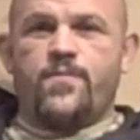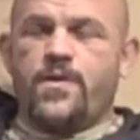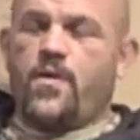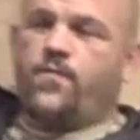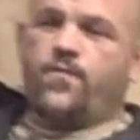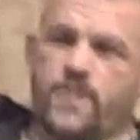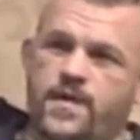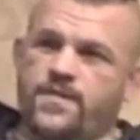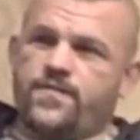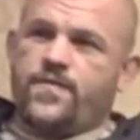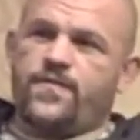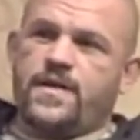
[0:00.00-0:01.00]
But hopefully,
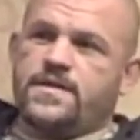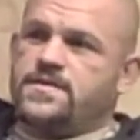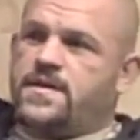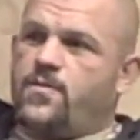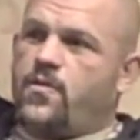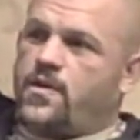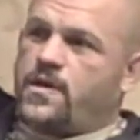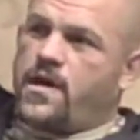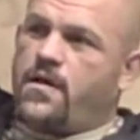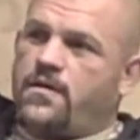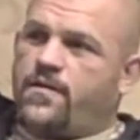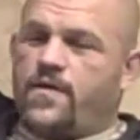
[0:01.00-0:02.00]
if things keep working
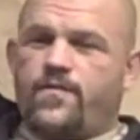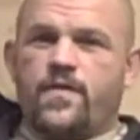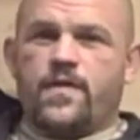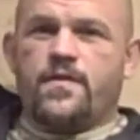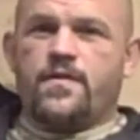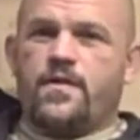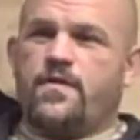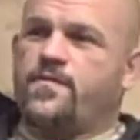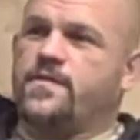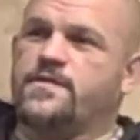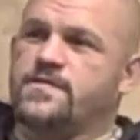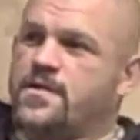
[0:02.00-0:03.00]
out, if I,
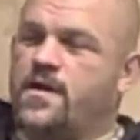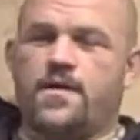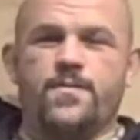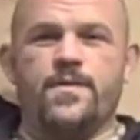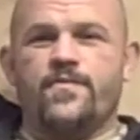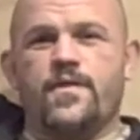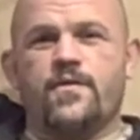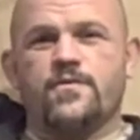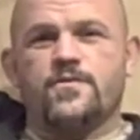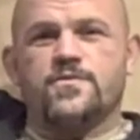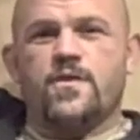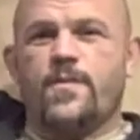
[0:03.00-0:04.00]
this economy, if I don't
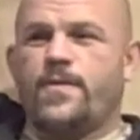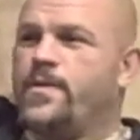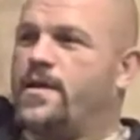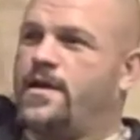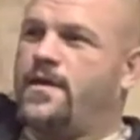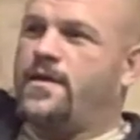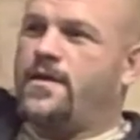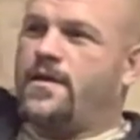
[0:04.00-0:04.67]
lose all my money,